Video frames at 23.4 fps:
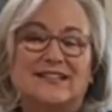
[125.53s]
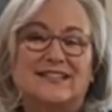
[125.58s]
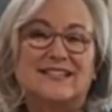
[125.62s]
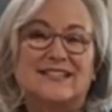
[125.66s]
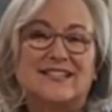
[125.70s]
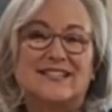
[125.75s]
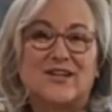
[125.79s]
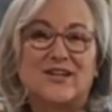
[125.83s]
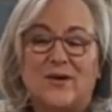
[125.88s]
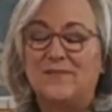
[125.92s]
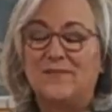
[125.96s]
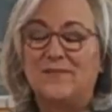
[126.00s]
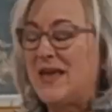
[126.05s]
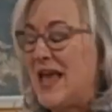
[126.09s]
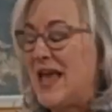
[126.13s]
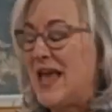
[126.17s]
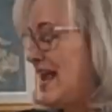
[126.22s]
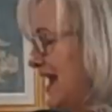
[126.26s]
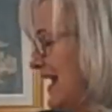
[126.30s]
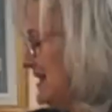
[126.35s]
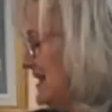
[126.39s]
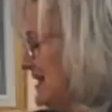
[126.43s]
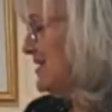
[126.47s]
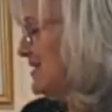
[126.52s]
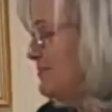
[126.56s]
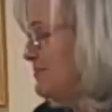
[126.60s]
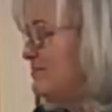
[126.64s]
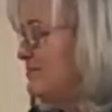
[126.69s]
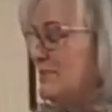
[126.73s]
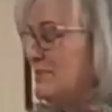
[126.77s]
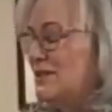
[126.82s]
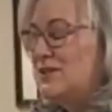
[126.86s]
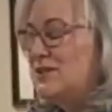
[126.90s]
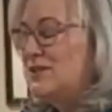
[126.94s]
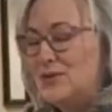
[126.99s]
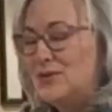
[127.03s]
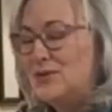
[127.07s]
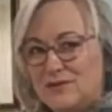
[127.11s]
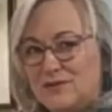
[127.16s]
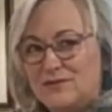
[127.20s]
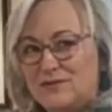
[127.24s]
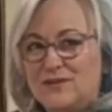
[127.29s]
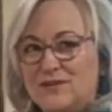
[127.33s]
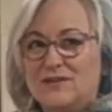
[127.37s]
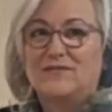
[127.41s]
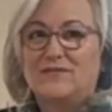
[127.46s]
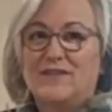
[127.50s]
So it's a
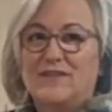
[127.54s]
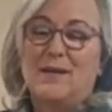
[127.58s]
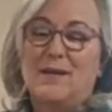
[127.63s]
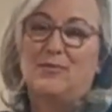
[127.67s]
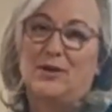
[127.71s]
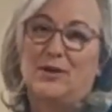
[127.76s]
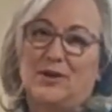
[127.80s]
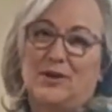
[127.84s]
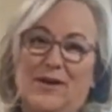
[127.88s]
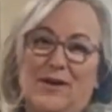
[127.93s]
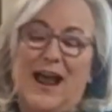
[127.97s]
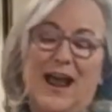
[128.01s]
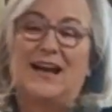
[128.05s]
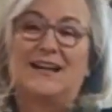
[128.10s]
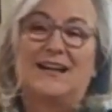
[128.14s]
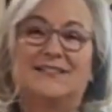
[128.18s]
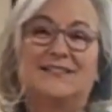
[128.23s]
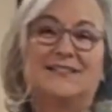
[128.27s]
beautiful fabric rack.